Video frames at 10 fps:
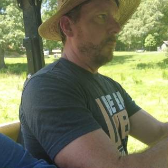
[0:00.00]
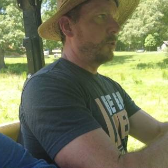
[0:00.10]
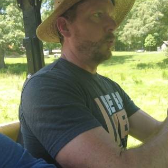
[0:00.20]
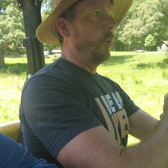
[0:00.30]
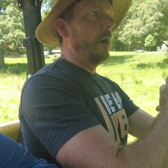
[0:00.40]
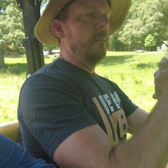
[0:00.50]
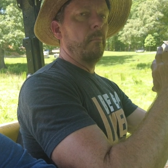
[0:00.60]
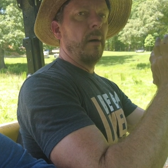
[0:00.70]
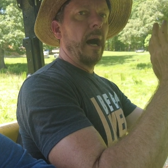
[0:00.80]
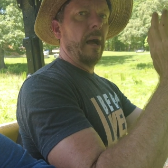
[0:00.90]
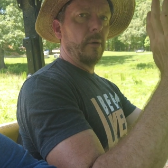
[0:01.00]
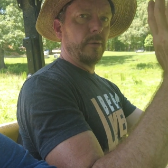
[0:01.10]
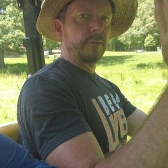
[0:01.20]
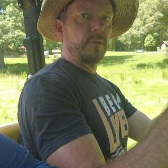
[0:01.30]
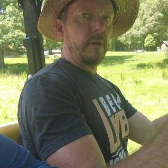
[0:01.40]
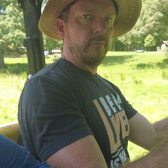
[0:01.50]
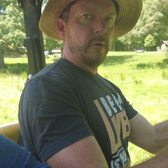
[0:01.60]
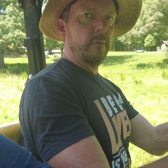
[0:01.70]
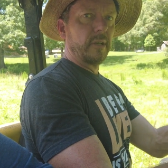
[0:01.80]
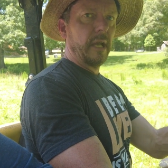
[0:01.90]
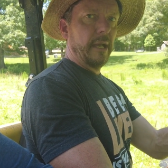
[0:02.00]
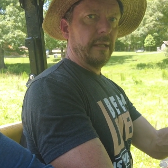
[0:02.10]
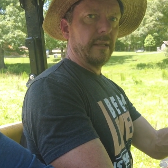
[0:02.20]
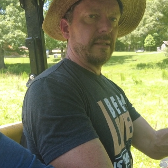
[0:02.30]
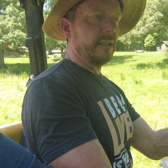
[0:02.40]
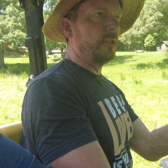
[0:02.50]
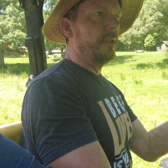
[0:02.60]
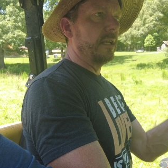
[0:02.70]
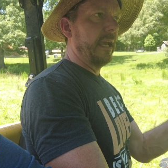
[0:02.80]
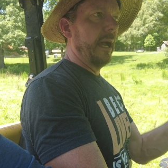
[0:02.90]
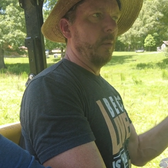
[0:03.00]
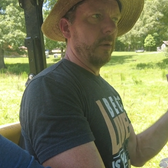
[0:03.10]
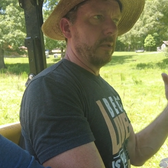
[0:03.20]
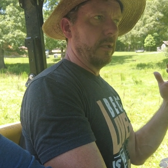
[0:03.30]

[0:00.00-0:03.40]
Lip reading: square miles of river cane that the cattle